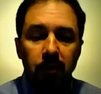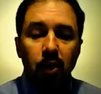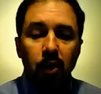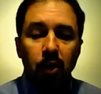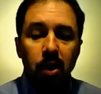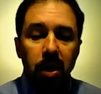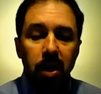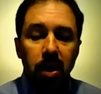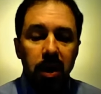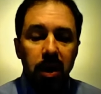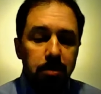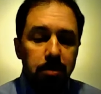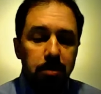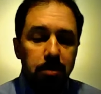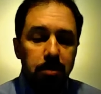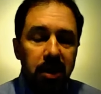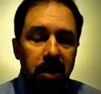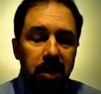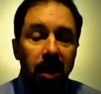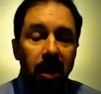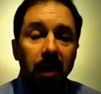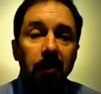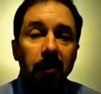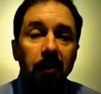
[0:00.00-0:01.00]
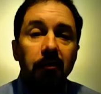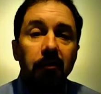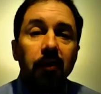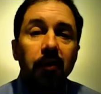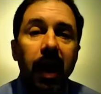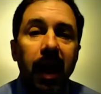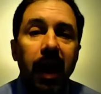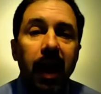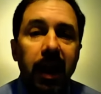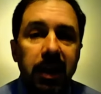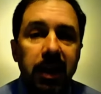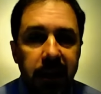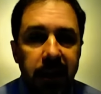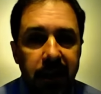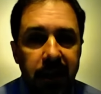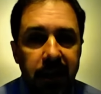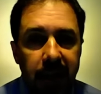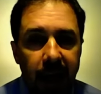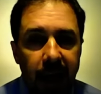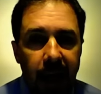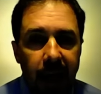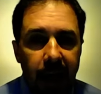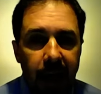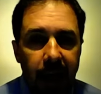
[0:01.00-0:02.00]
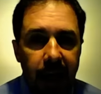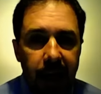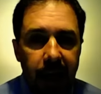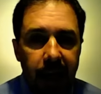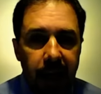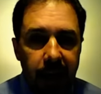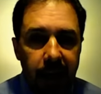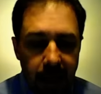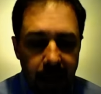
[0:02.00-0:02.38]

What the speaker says: For he himself has said,